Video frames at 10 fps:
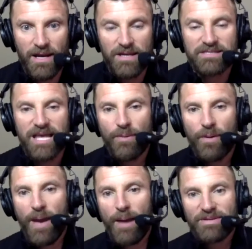The step
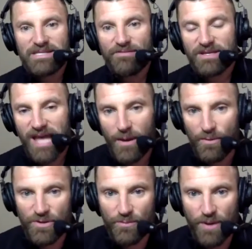up happens every day with
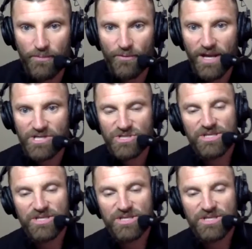your preparation.